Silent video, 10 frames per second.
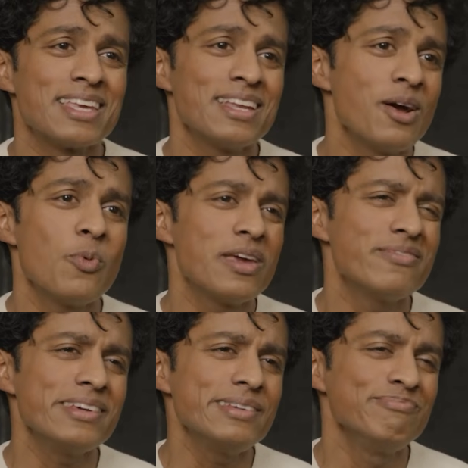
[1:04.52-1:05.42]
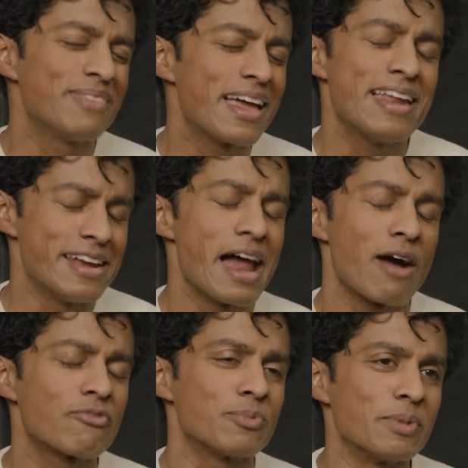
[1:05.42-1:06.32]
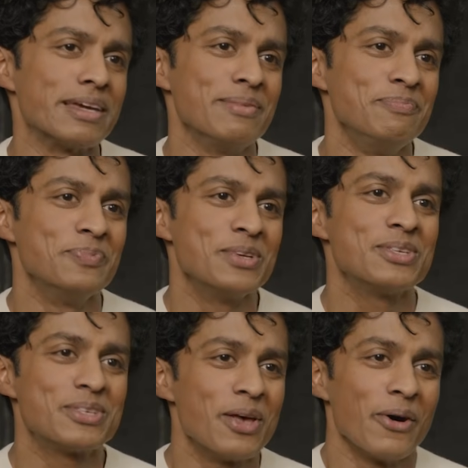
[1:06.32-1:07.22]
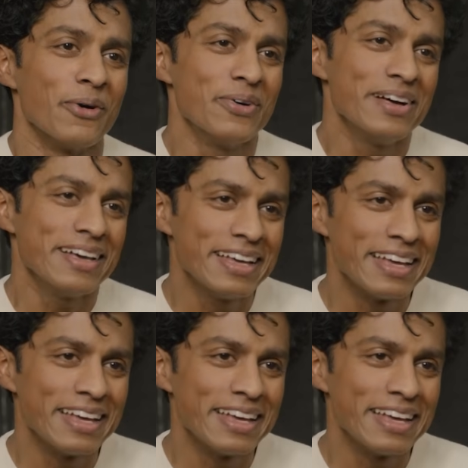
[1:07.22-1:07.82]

weaving, not for me. So